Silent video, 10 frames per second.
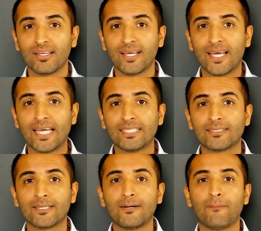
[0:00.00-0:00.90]

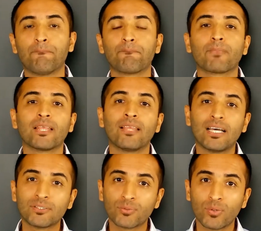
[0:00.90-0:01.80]
And
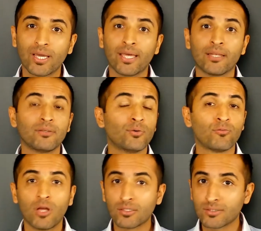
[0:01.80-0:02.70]
and
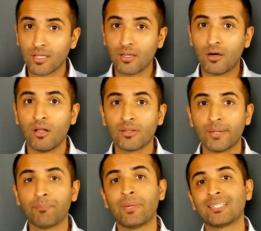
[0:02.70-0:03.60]
you've lost all
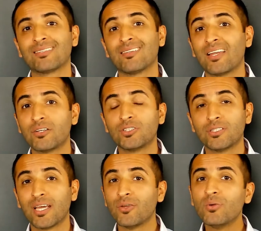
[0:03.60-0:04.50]
the mental
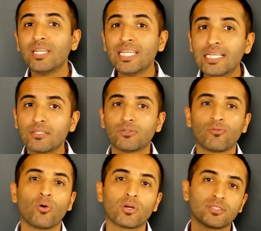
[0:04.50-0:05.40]
energy that you needed to
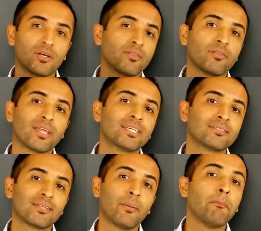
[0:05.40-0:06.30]
focus on the
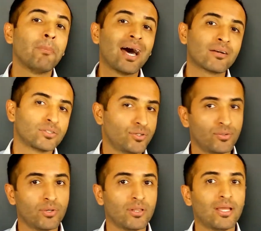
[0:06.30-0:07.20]
things that matter to
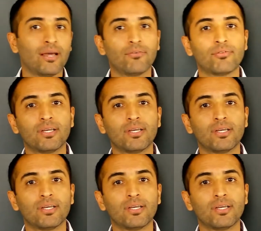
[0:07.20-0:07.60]
you in life.